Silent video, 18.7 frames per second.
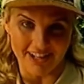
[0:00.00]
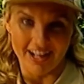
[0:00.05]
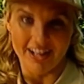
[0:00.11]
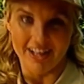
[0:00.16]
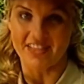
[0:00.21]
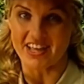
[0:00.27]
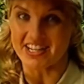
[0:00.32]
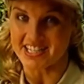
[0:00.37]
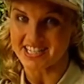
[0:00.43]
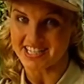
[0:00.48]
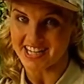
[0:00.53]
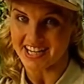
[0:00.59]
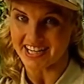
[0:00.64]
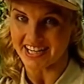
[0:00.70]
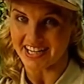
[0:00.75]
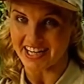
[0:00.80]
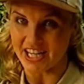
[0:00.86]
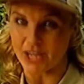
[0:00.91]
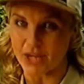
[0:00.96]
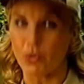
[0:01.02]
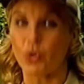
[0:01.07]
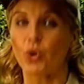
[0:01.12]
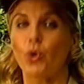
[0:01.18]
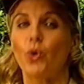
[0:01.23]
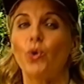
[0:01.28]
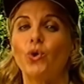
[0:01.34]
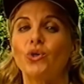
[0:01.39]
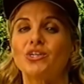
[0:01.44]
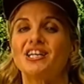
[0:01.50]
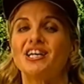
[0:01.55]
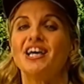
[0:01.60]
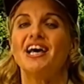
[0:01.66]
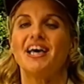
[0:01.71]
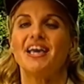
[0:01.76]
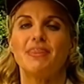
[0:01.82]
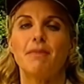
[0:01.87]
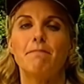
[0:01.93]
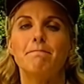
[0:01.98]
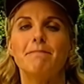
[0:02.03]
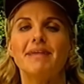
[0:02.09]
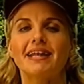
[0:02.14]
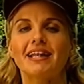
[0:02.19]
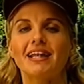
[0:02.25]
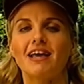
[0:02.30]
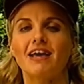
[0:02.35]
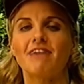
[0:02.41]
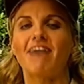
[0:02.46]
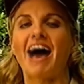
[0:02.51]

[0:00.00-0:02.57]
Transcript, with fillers: Then suddenly you are caught in the middle of a